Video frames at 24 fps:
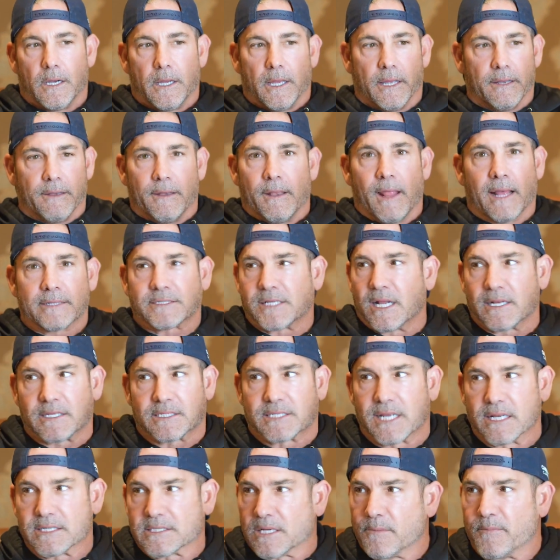And that's
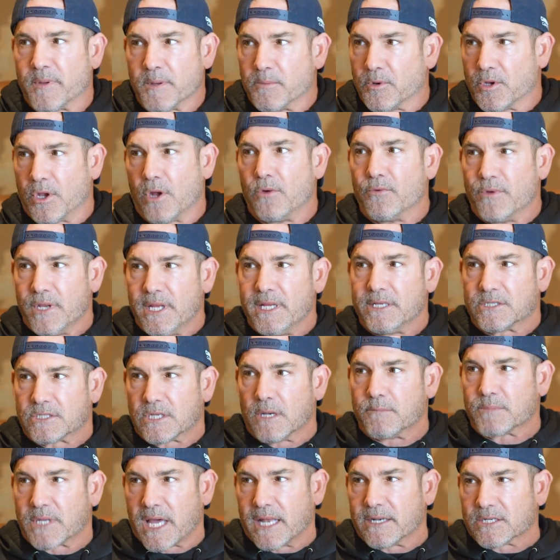not to say some people don't need
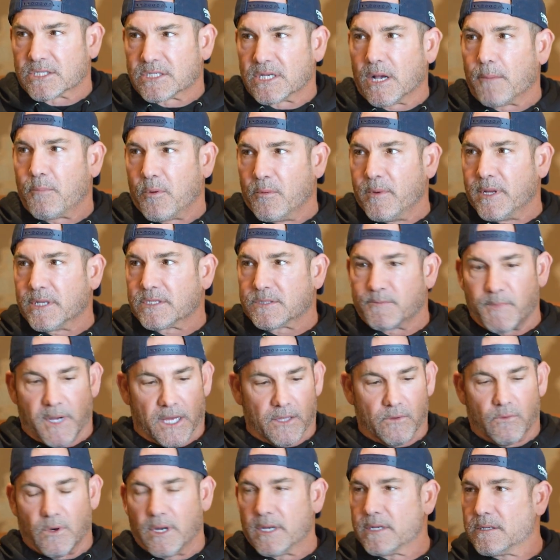some kind of supplements,
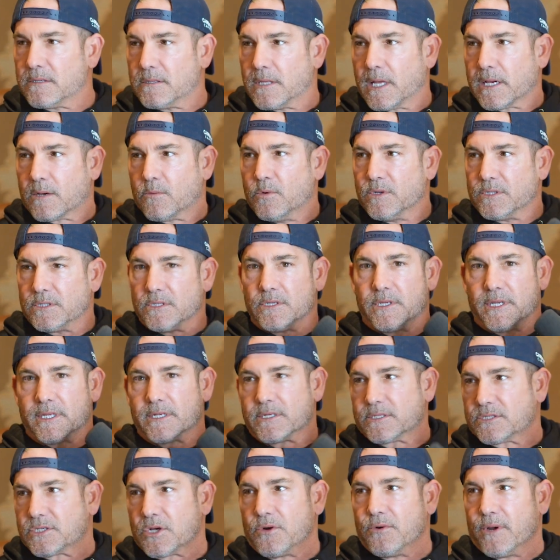by the way. Like when you
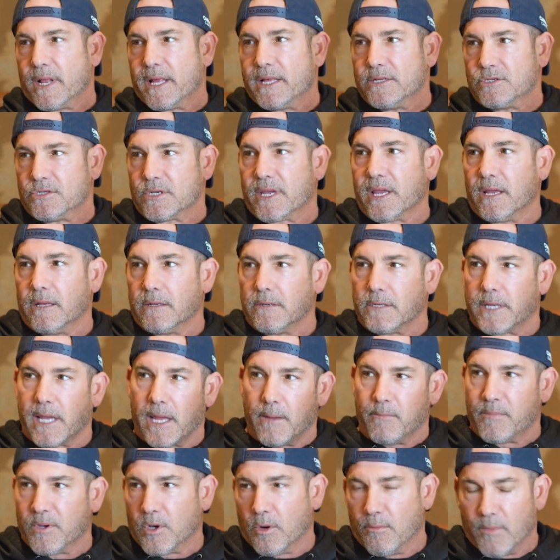get a certain age, you
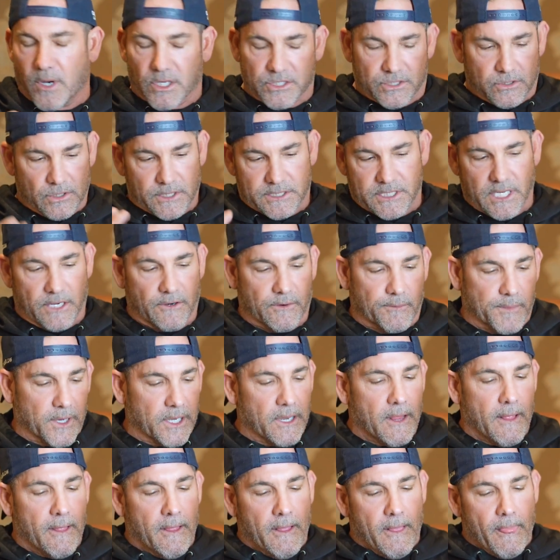can't build muscle, et cetera.
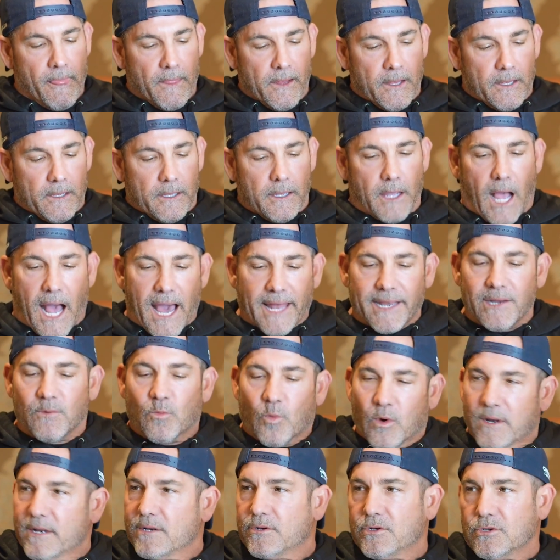But I
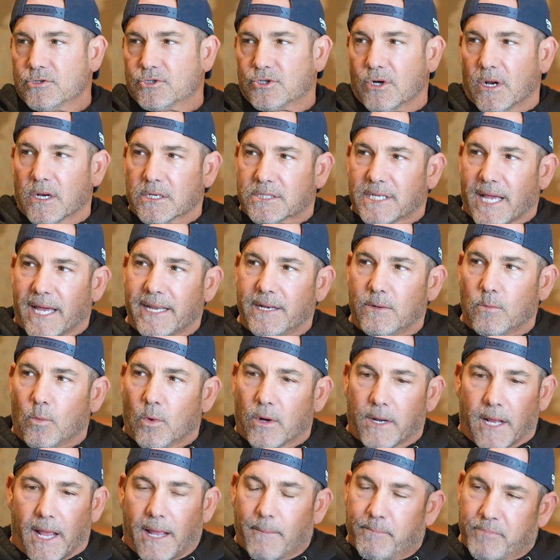didn't want to do drugs. I
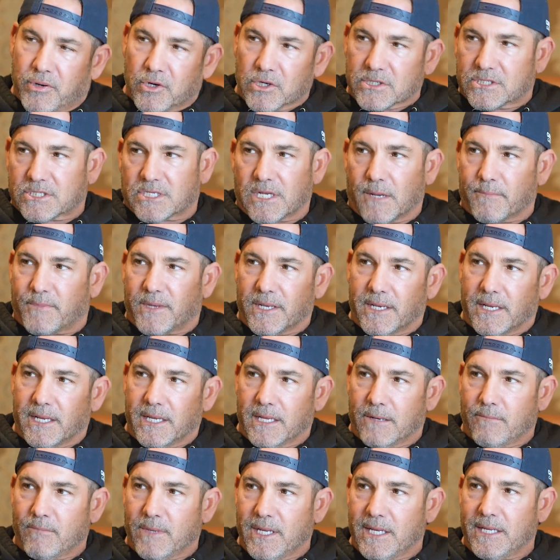didn't want to put
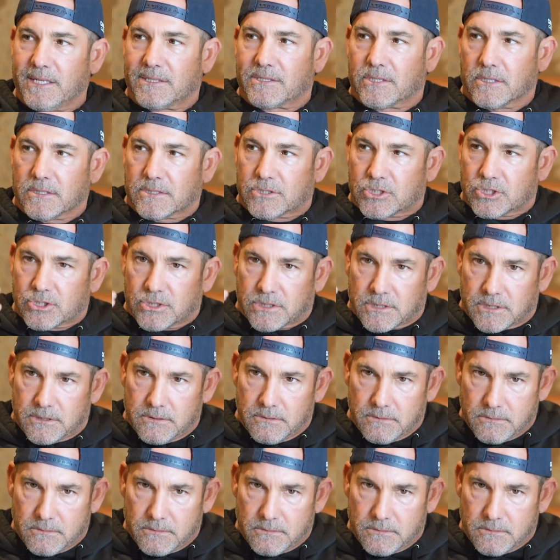something in me to